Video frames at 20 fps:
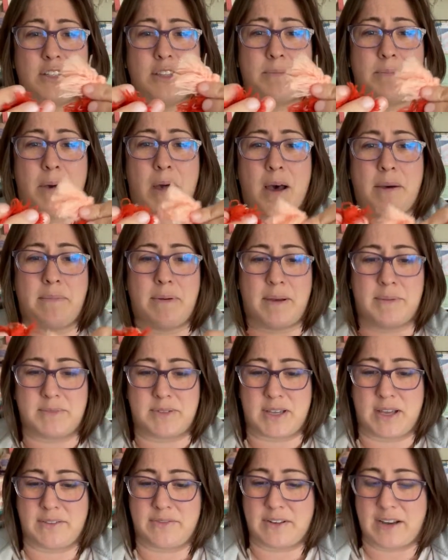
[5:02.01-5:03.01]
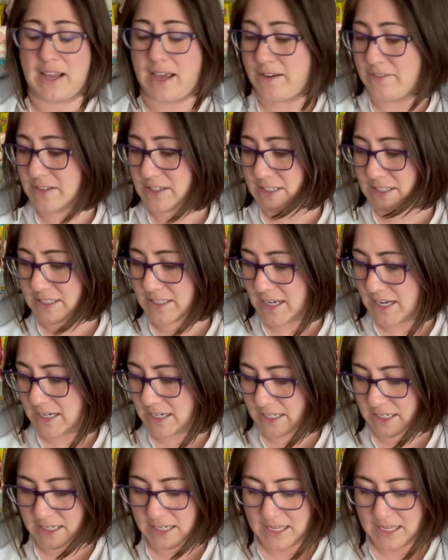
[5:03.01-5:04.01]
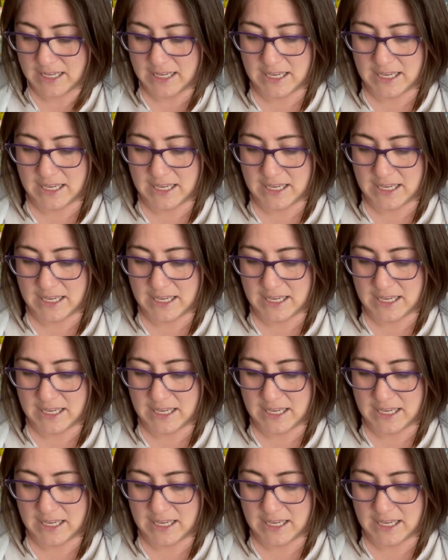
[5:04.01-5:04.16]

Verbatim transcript: the pom-poms off and I haven't decided